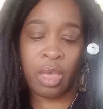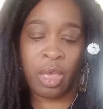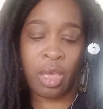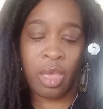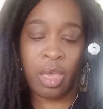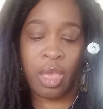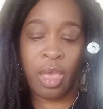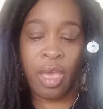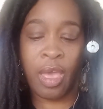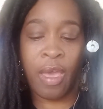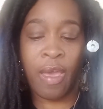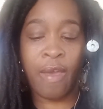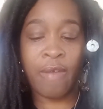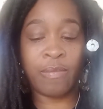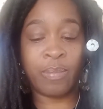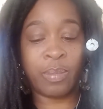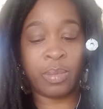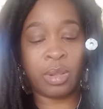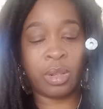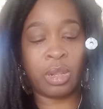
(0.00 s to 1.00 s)
I have
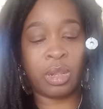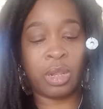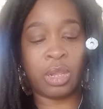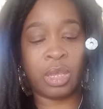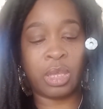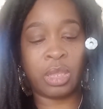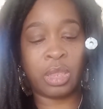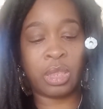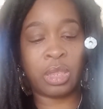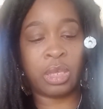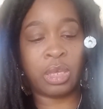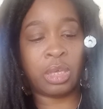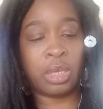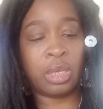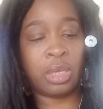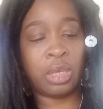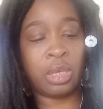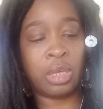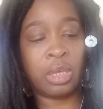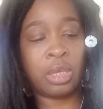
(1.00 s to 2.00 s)

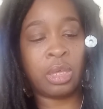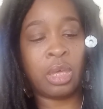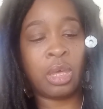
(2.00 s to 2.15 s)
plenty.